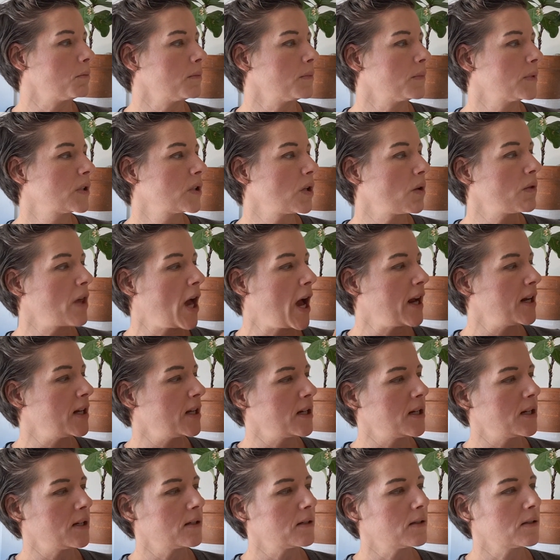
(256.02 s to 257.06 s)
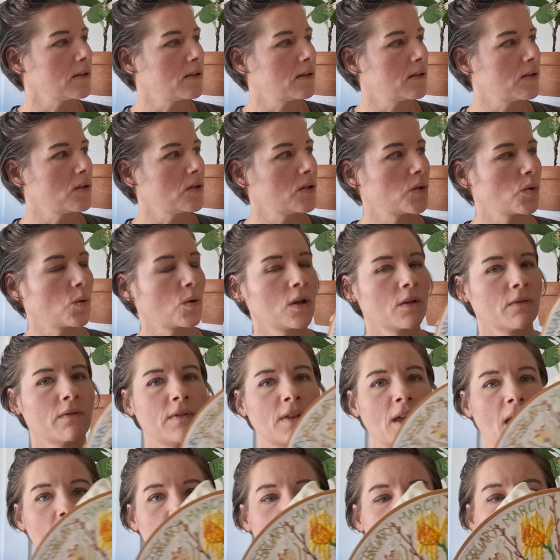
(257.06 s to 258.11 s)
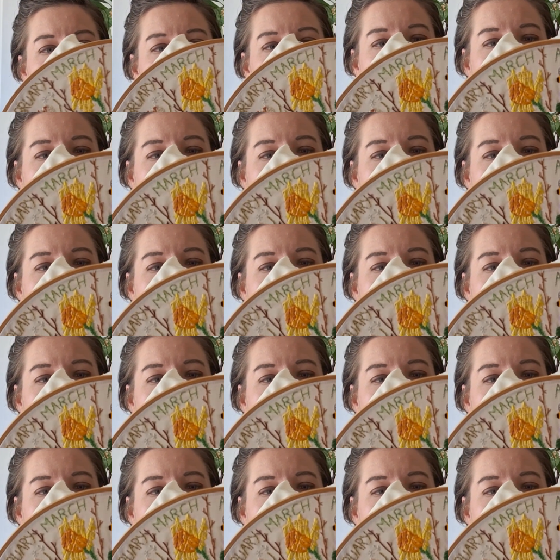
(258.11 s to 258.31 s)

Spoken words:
So that is sort of there.